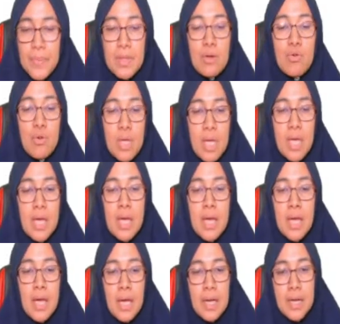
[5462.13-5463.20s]
Okay.
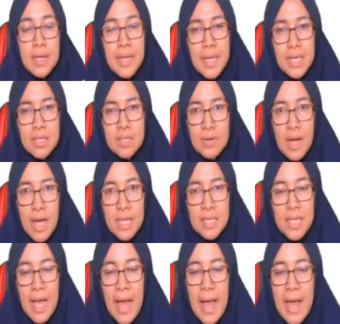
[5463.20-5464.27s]
This truss
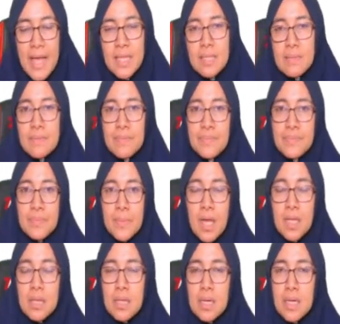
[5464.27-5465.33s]
has
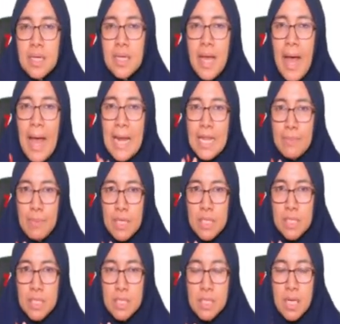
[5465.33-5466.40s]
3
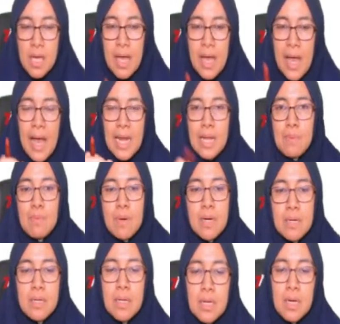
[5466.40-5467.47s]
elements.
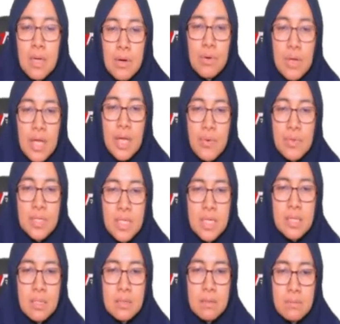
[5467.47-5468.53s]
Element, okay, we
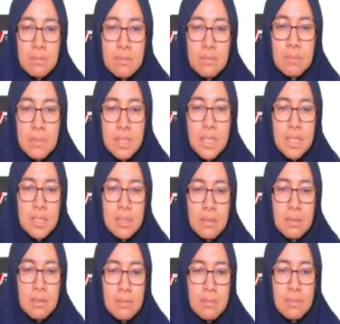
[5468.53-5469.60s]
just
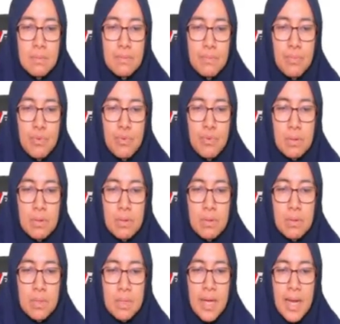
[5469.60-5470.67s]
put
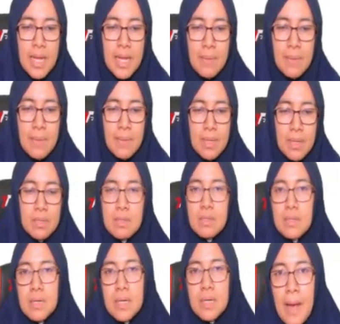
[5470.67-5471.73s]
the element
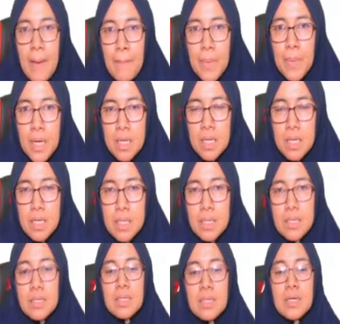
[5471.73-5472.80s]
number.
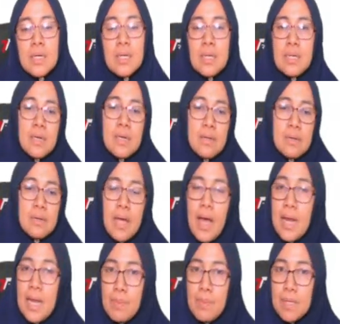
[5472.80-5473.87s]

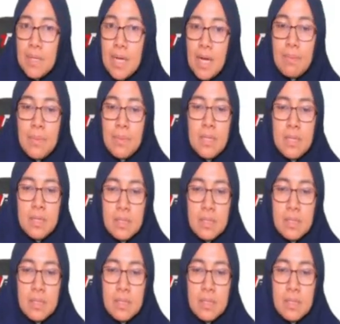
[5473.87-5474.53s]
Element number.